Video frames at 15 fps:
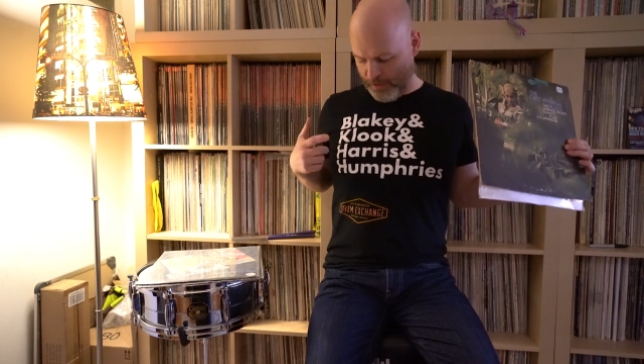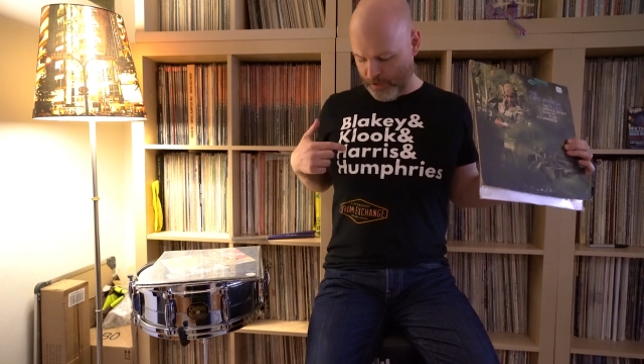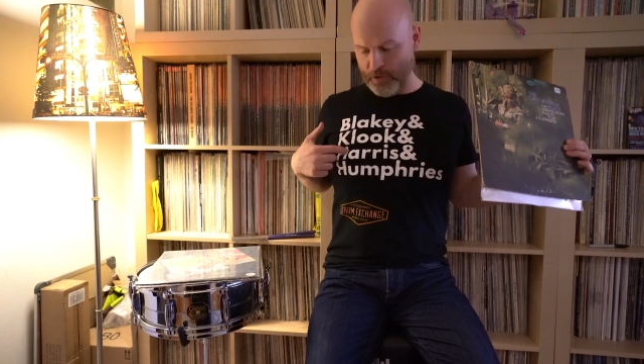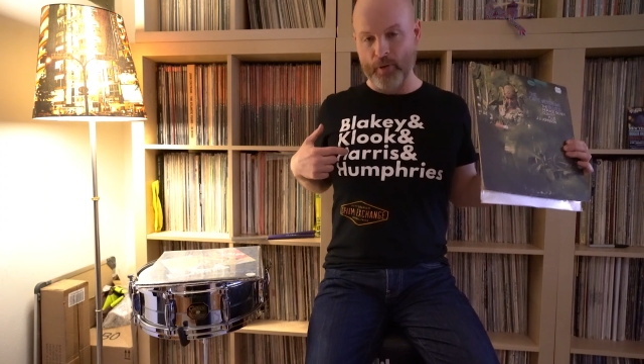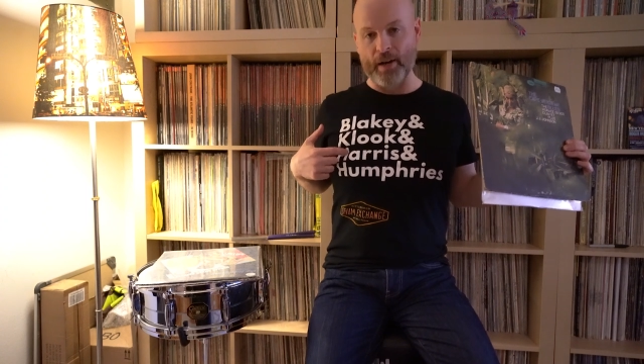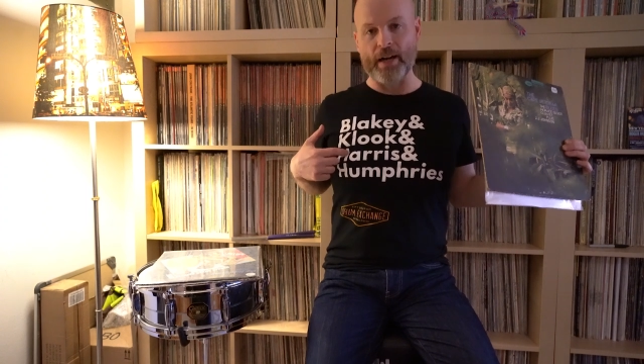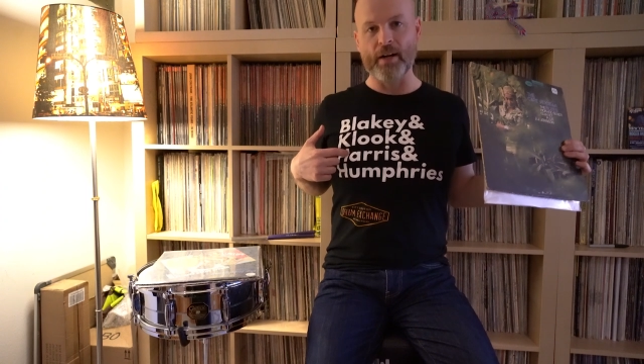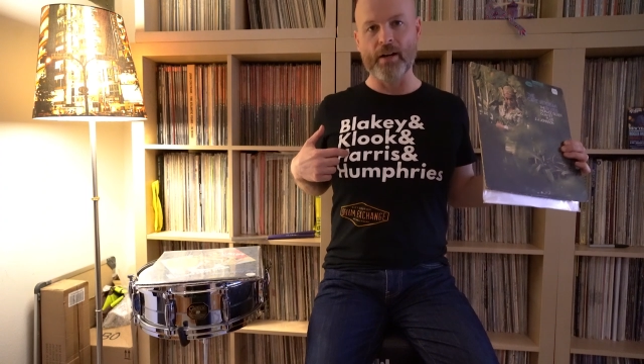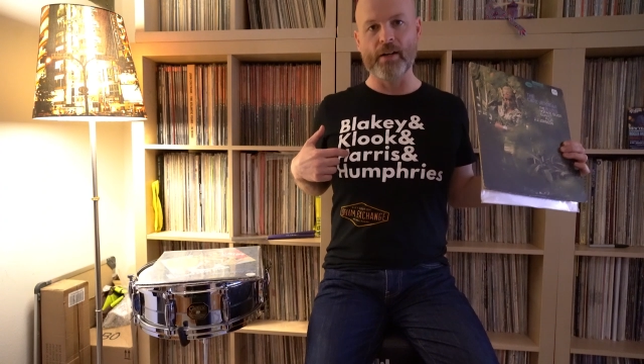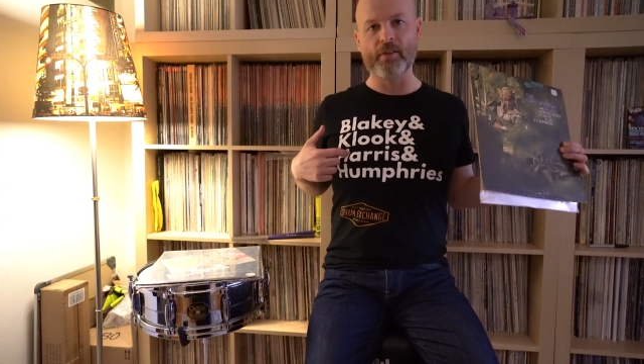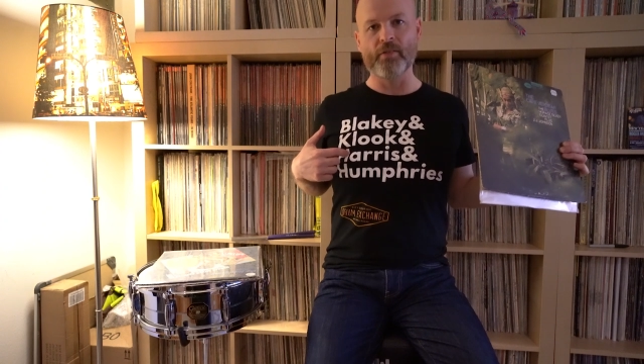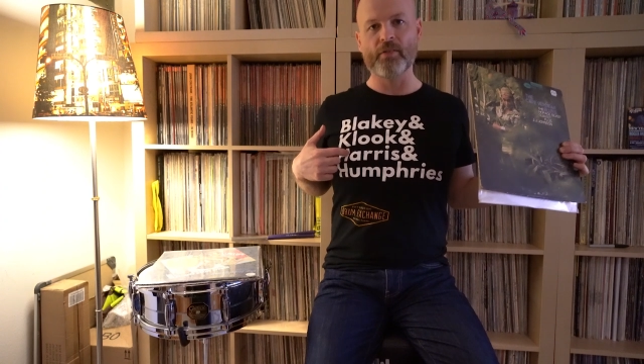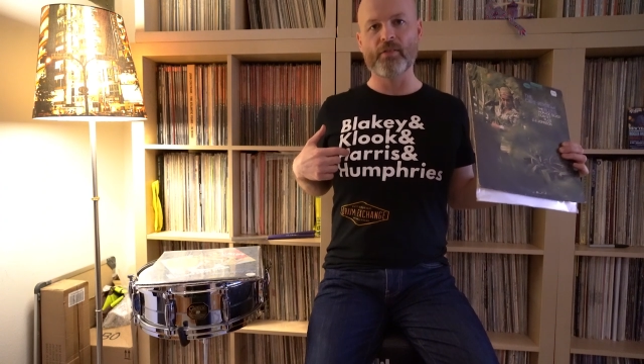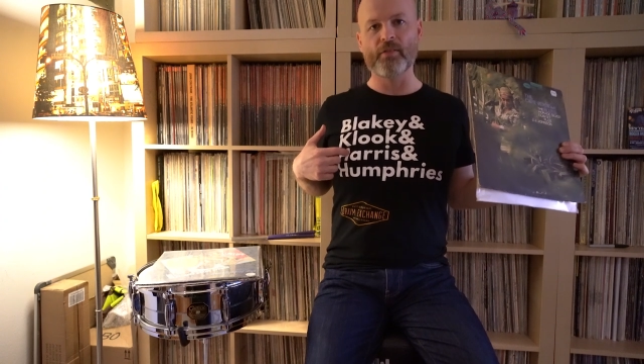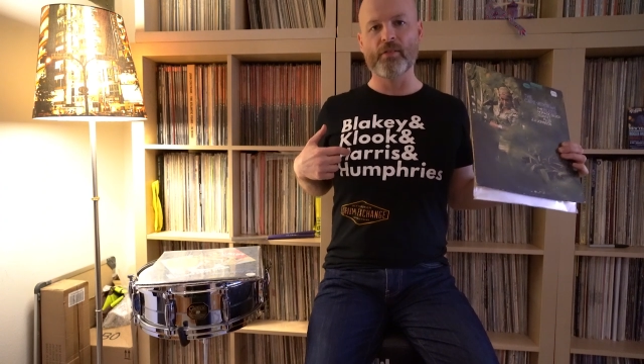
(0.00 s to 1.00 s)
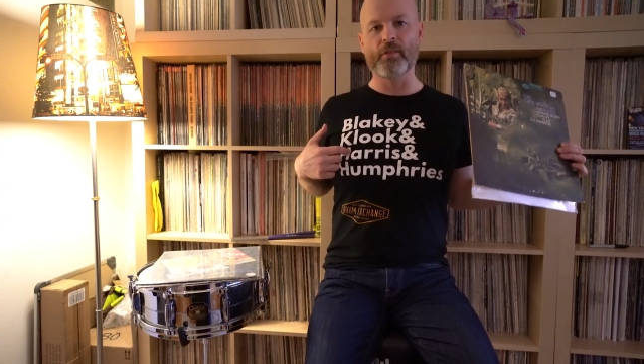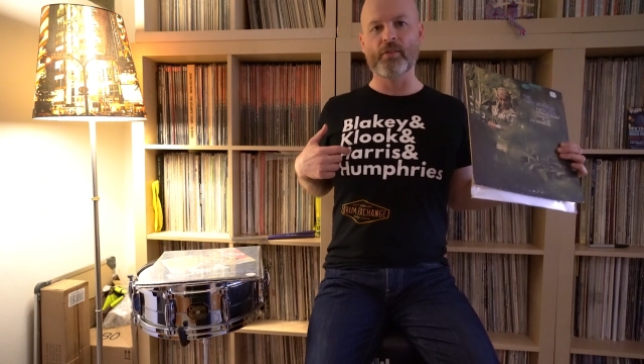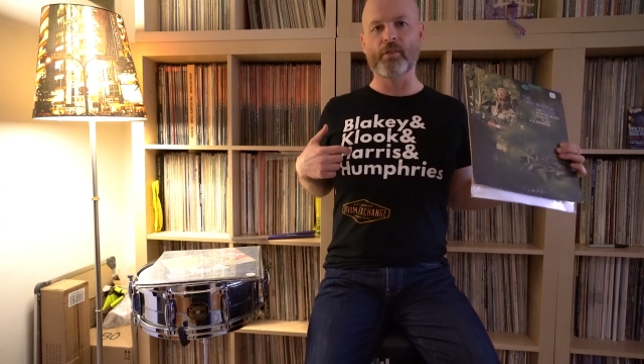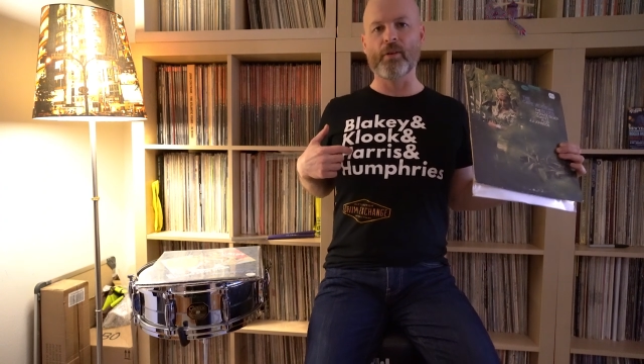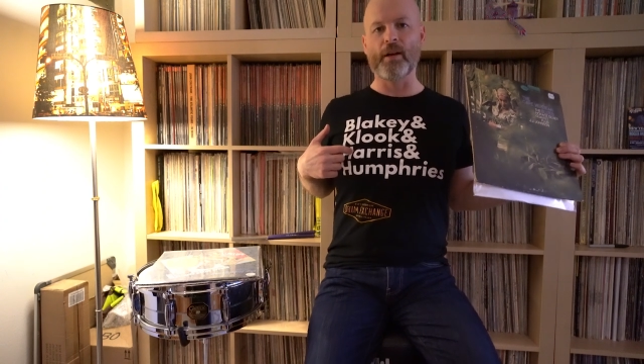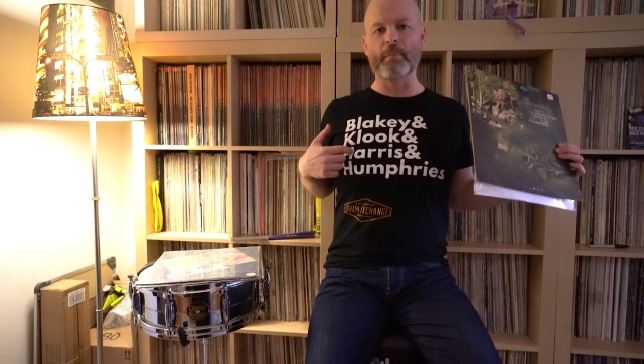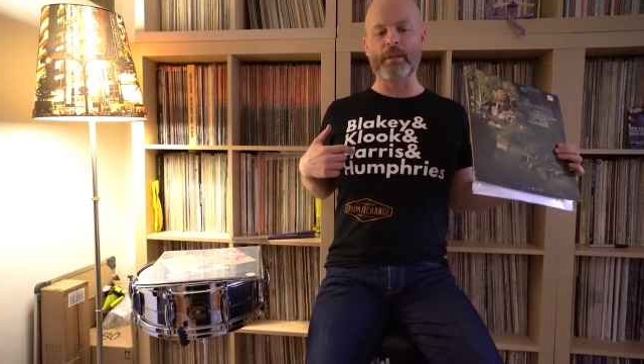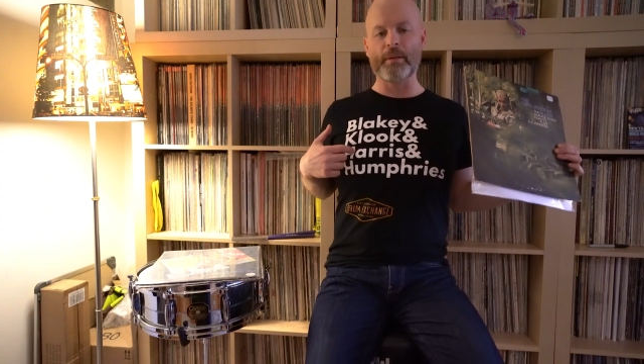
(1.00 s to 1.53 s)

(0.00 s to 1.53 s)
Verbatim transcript: Joe Harris, who's a great